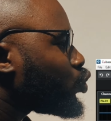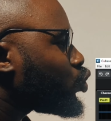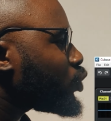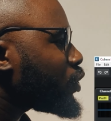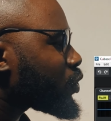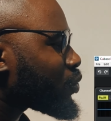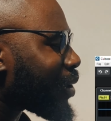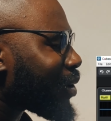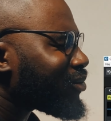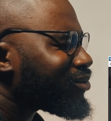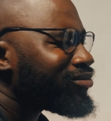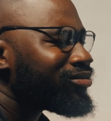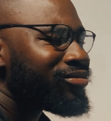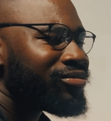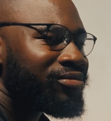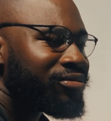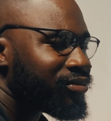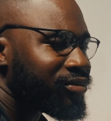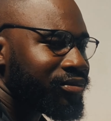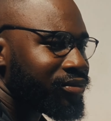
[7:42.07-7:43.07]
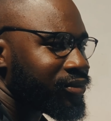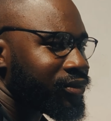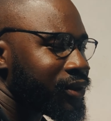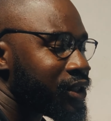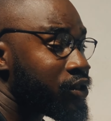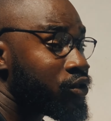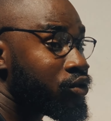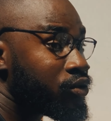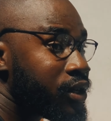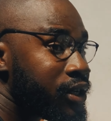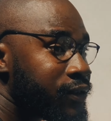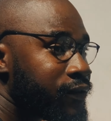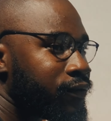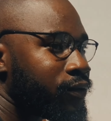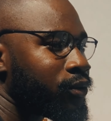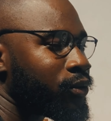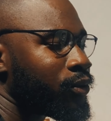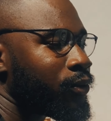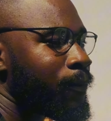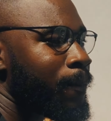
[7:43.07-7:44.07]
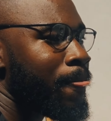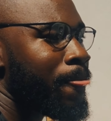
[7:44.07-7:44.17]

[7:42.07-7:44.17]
do this one. It's stressful.